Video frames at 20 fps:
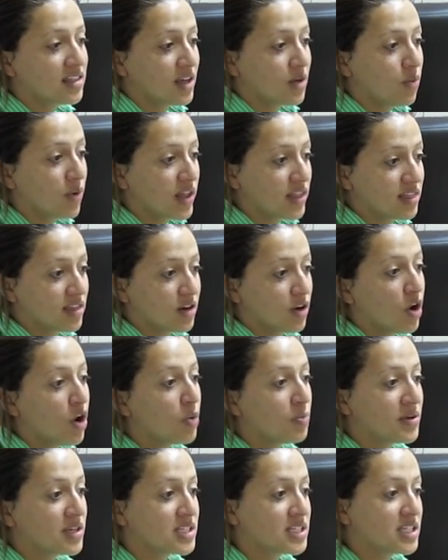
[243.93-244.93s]
they went there
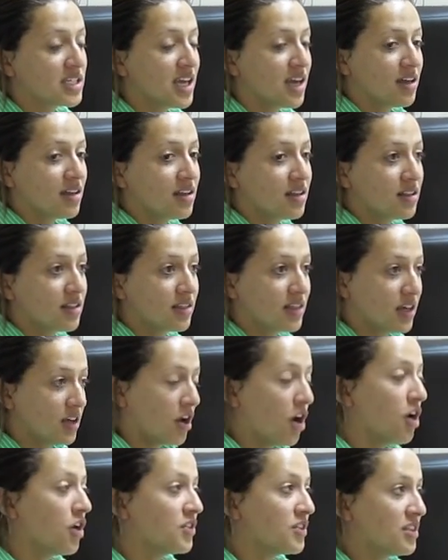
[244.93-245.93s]
hoping to get the
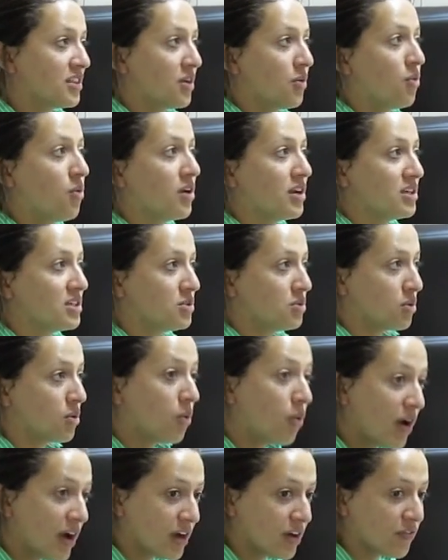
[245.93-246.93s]
art that they wanted to
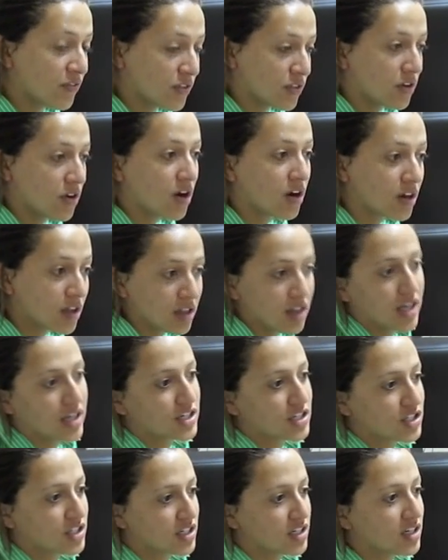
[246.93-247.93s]
acquire for their art
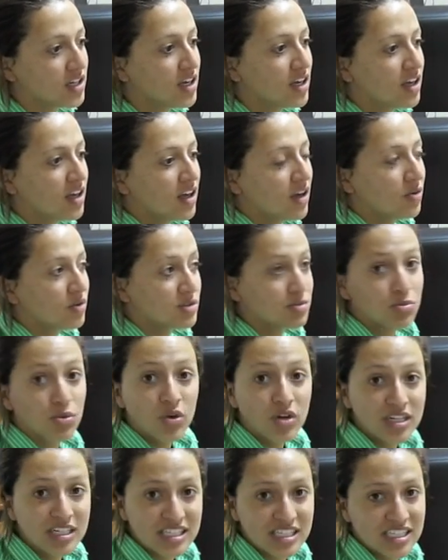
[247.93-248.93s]
collection with
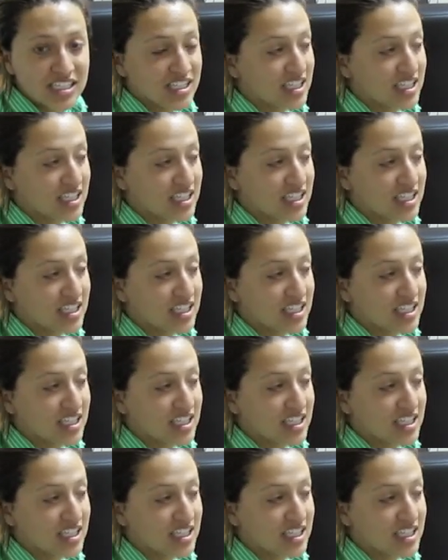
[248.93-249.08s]
Morris's.